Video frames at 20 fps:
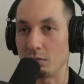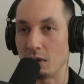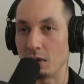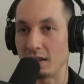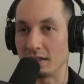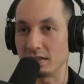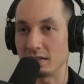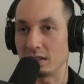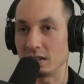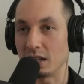I
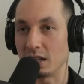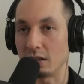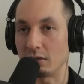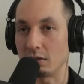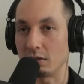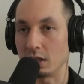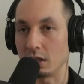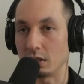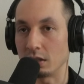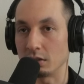see that
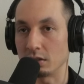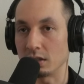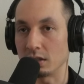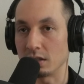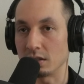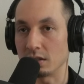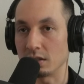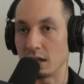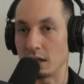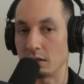ring or
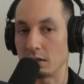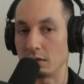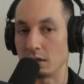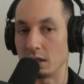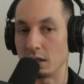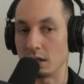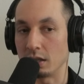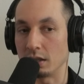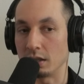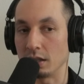touch that
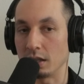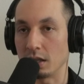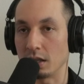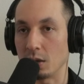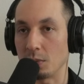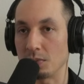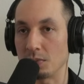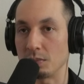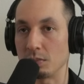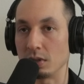ring, it
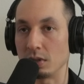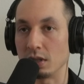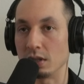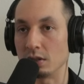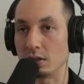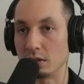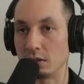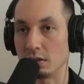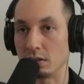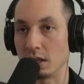helps me to
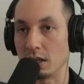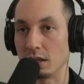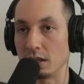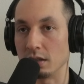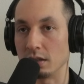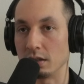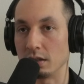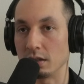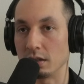tune in.